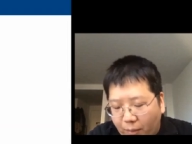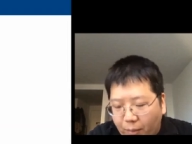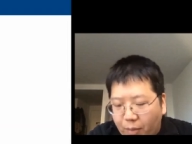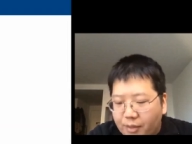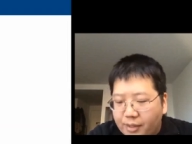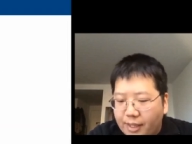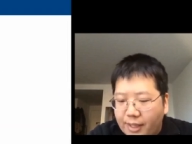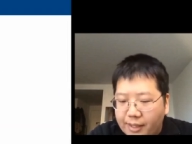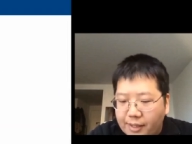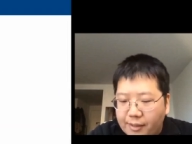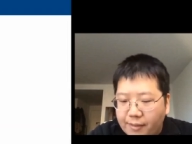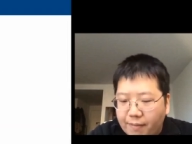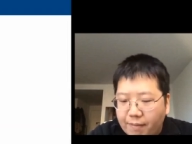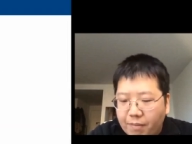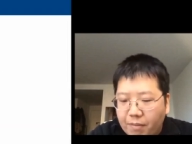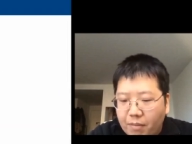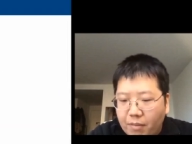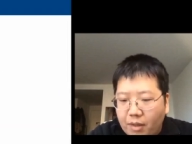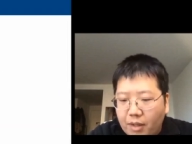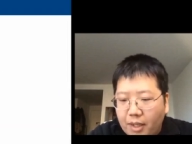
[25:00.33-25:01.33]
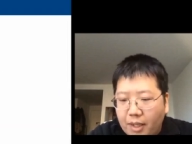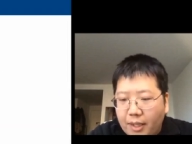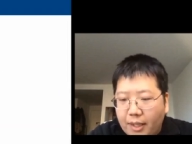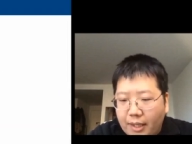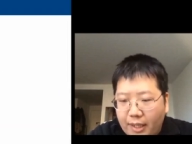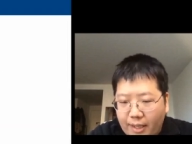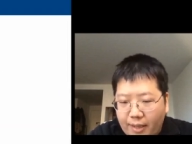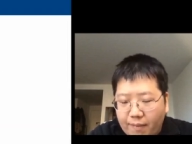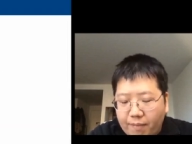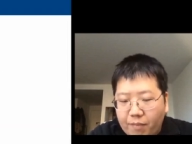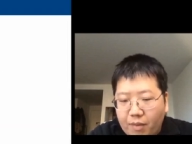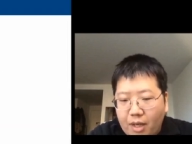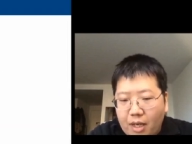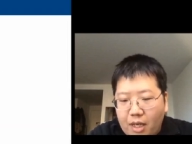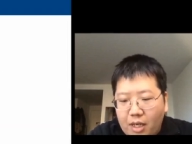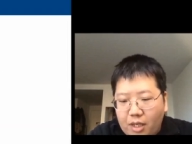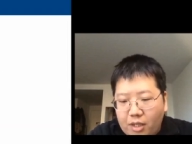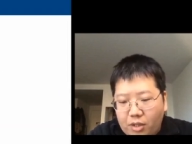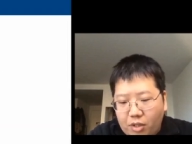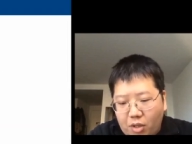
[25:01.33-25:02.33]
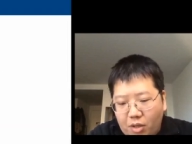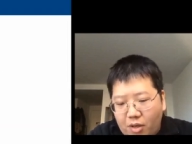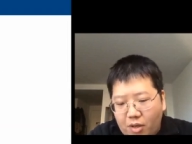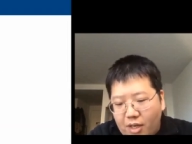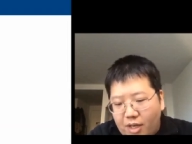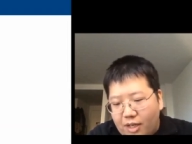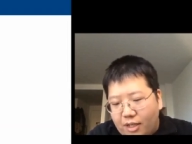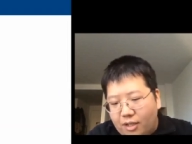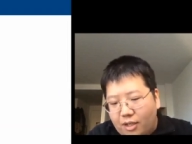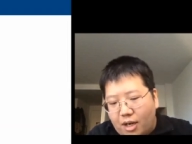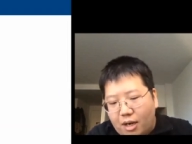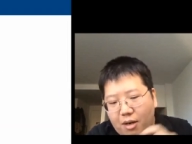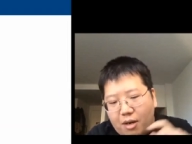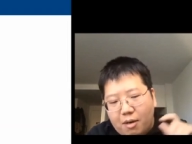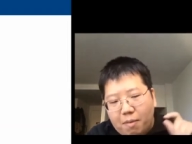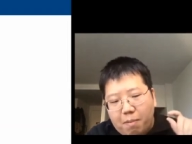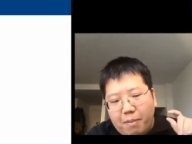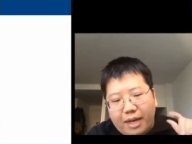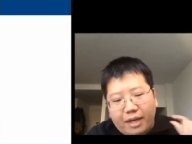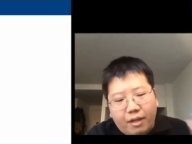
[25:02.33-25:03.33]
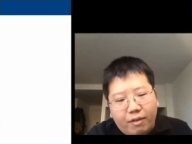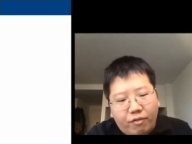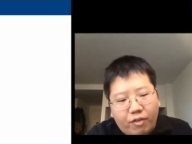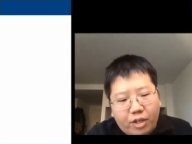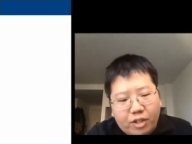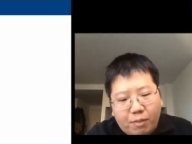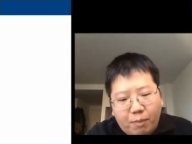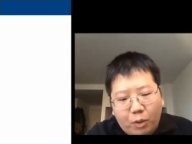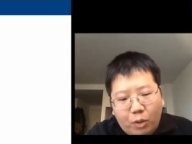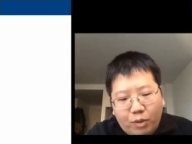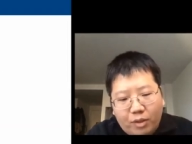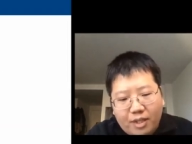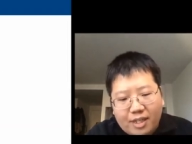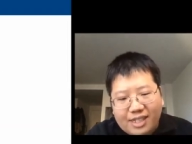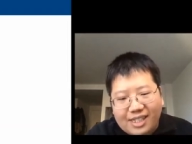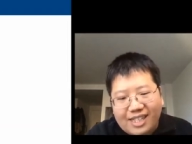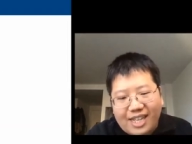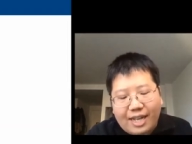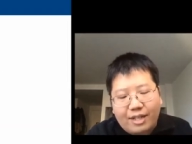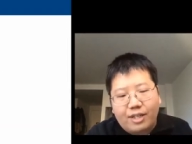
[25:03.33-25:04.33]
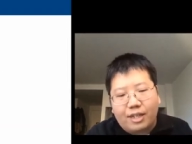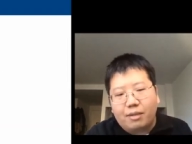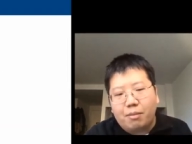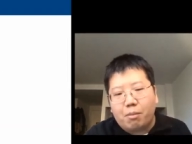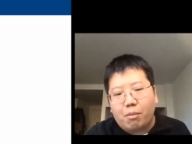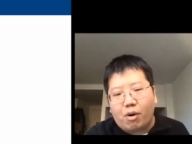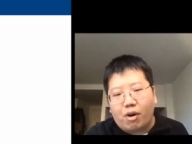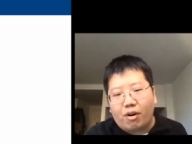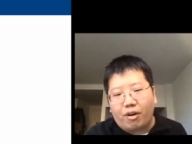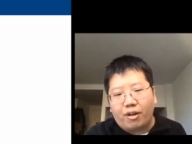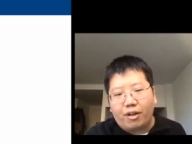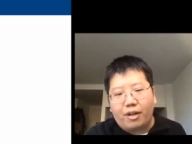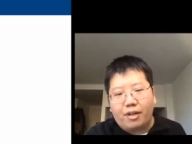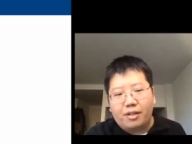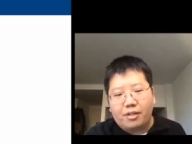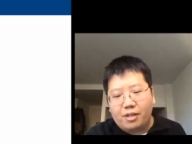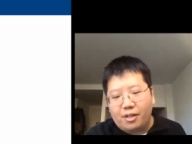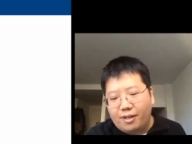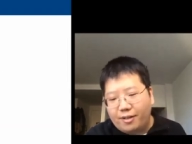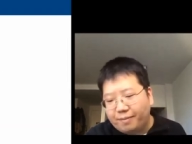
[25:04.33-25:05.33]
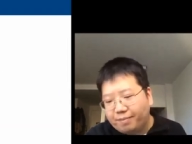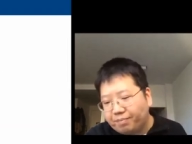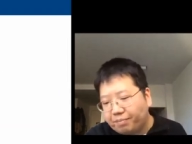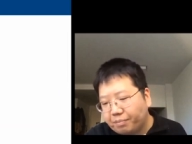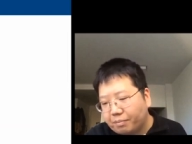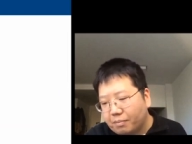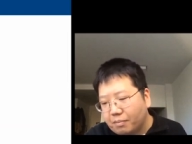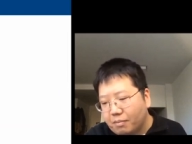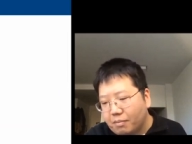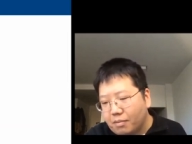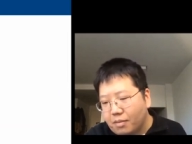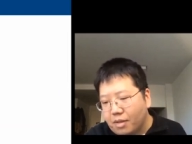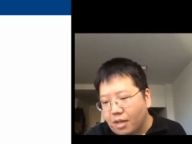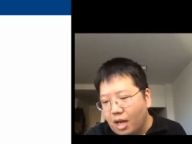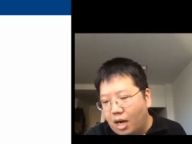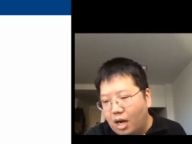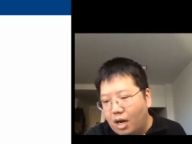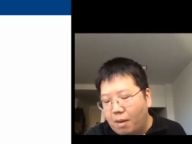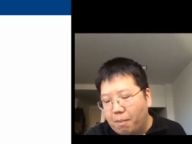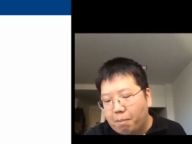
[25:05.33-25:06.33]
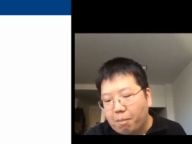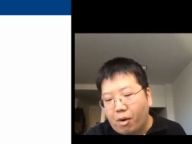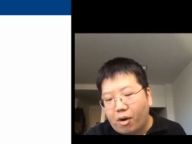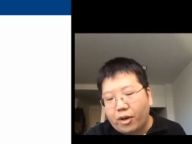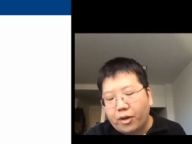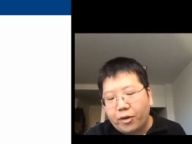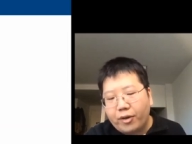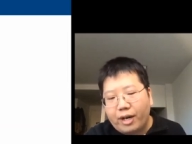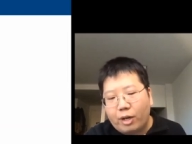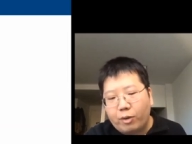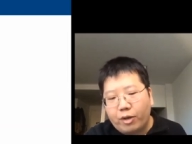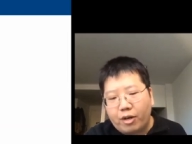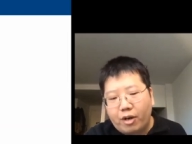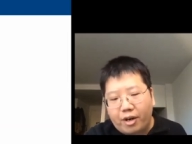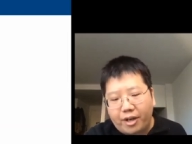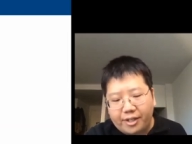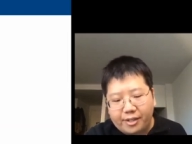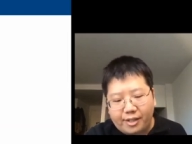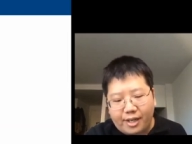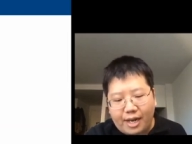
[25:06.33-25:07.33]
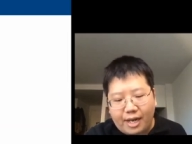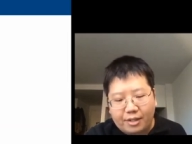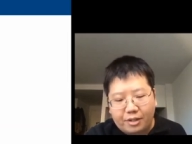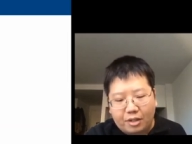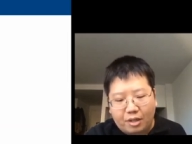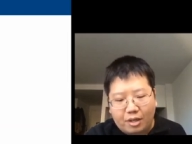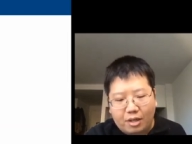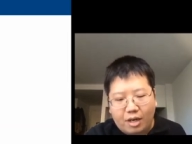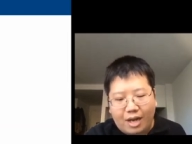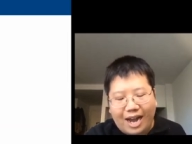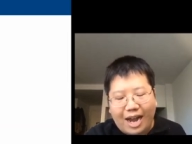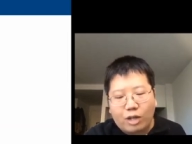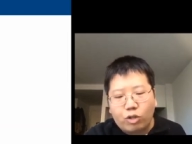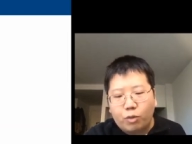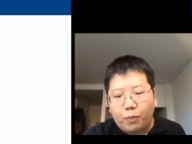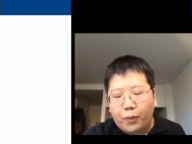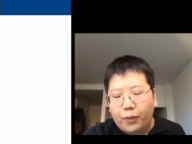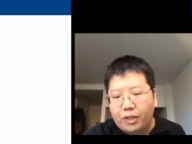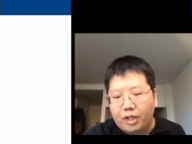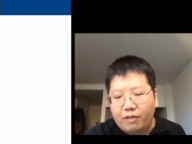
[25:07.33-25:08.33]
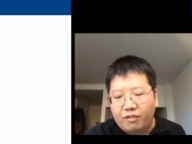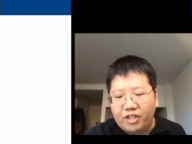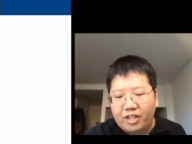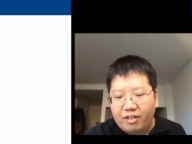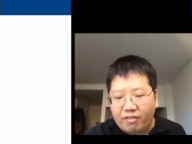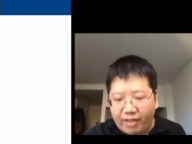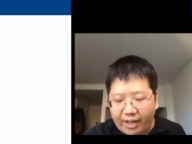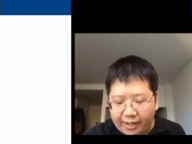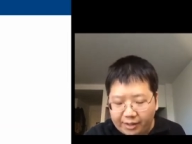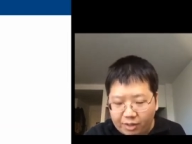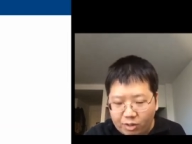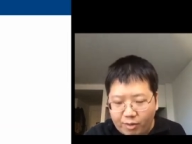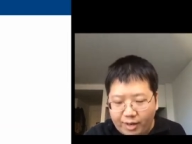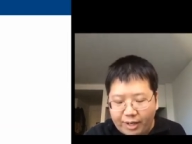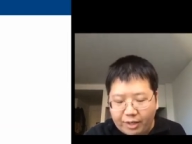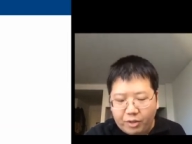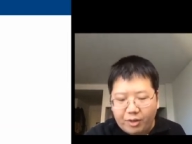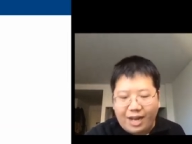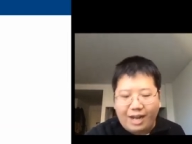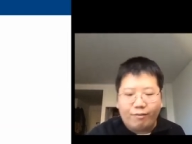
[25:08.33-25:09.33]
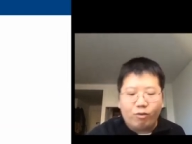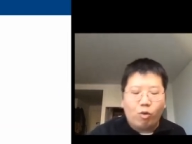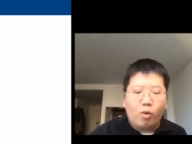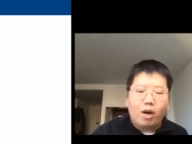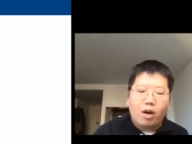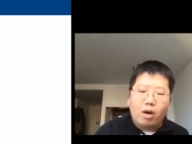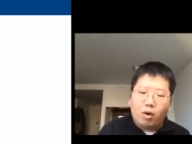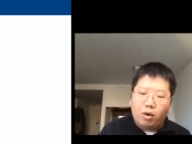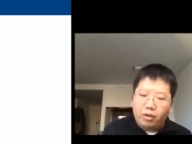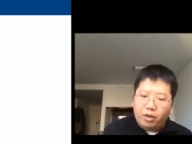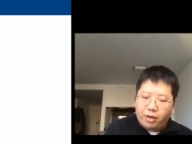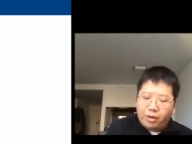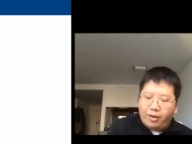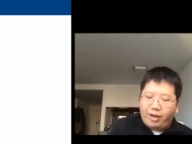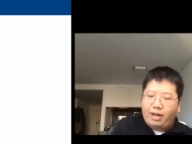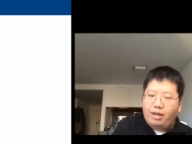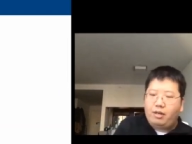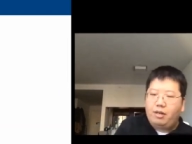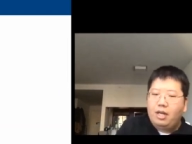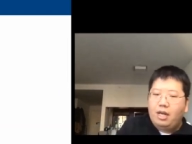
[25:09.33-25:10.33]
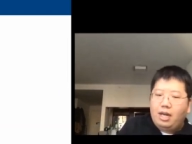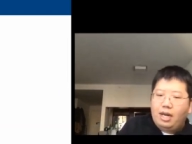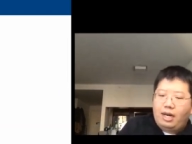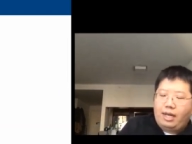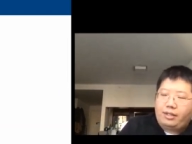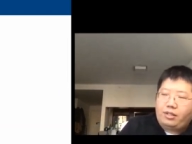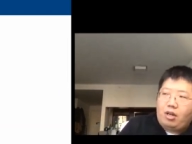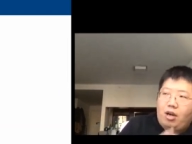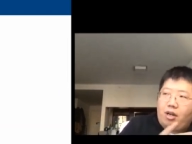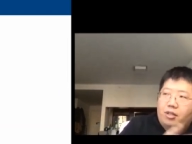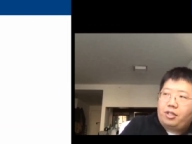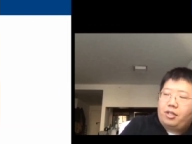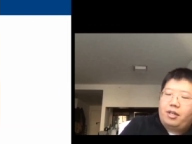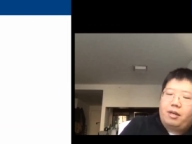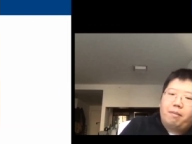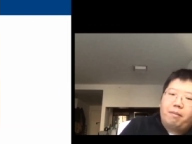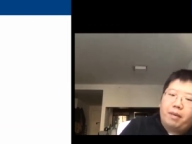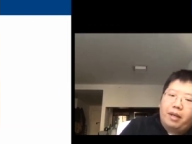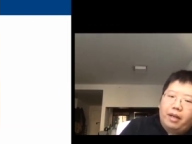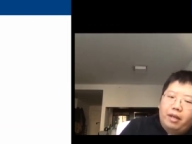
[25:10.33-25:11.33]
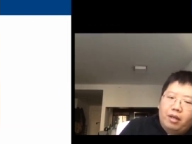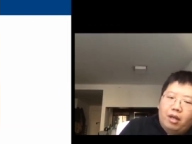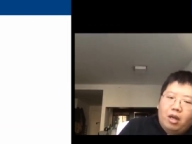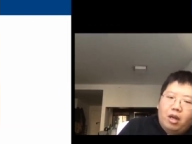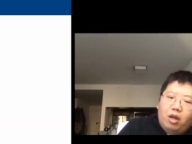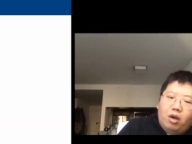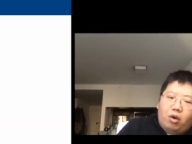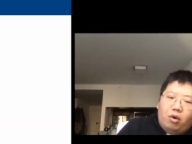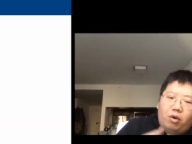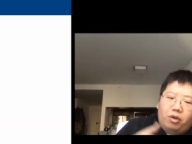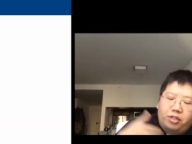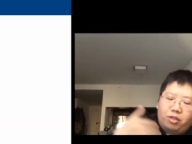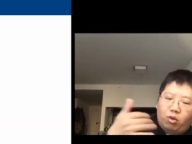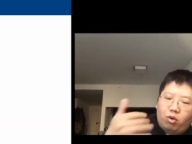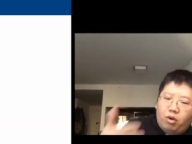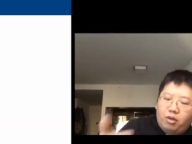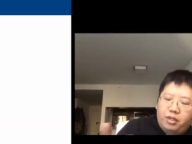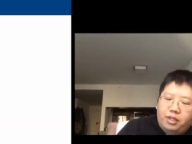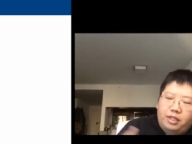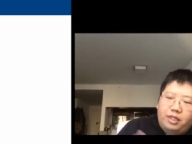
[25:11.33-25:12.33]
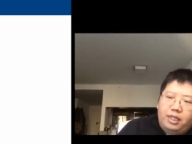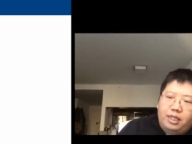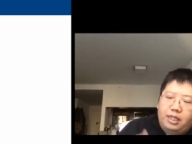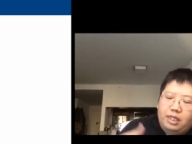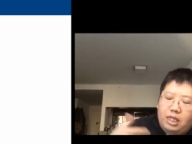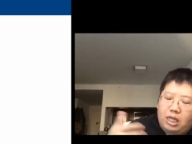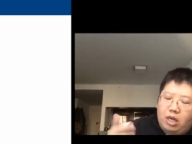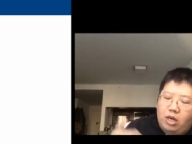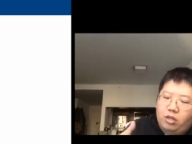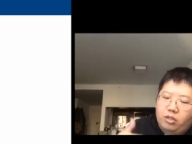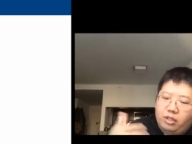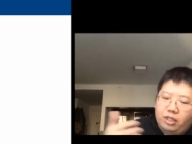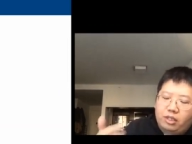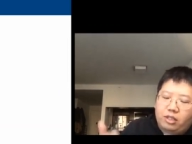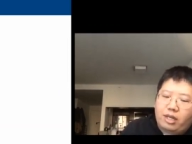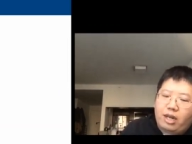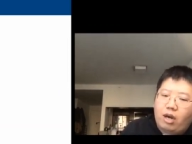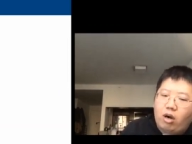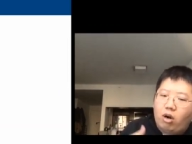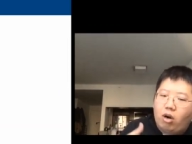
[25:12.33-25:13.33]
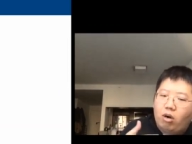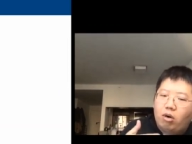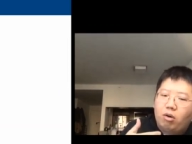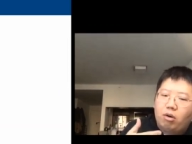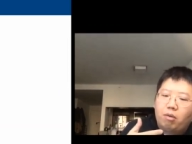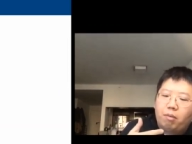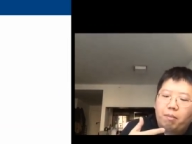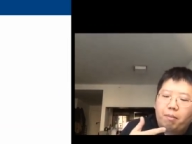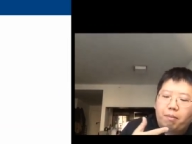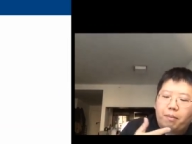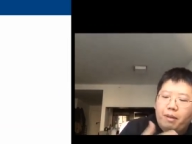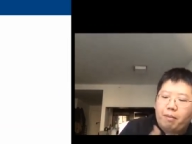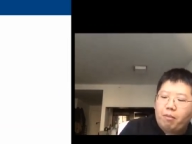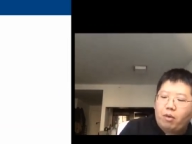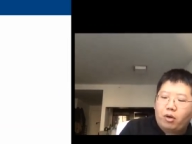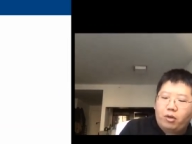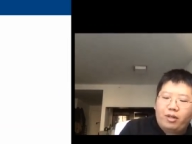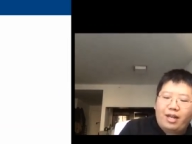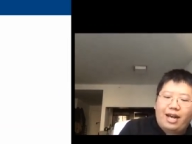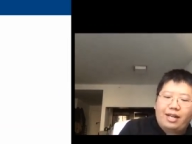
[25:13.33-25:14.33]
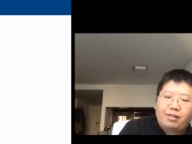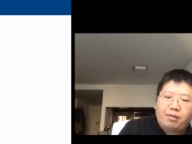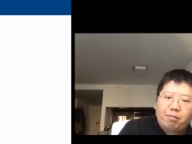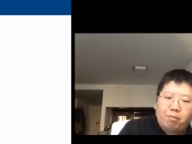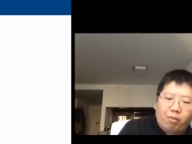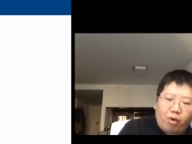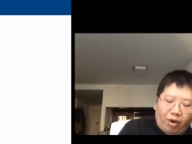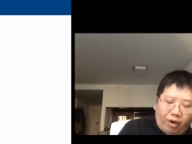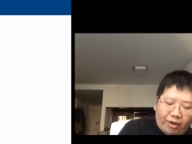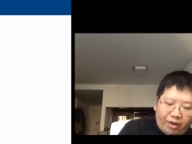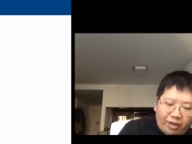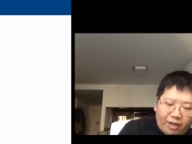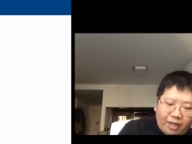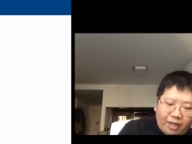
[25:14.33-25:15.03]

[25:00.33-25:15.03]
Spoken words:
process. Yeah. So a main difference between the state and the mark is mark you can regard it as an attribute of the event, right? You have one order, you can as ask and bid, or the quantity. This can all be modeled as a mark.